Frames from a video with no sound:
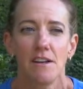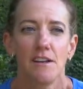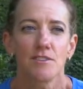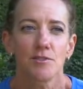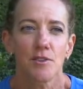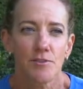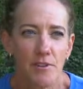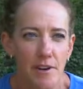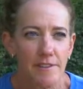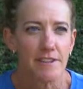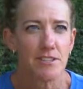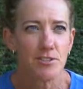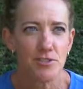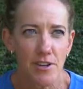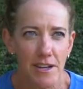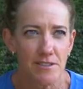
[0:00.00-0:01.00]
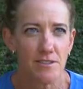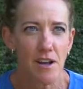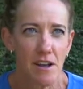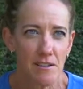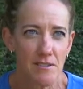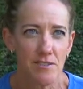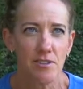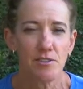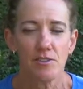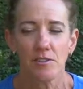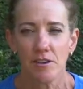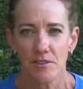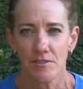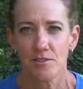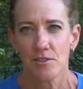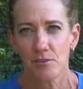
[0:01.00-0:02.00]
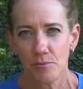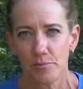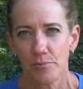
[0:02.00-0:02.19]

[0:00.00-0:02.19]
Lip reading: So if you're ever stressed also, you can also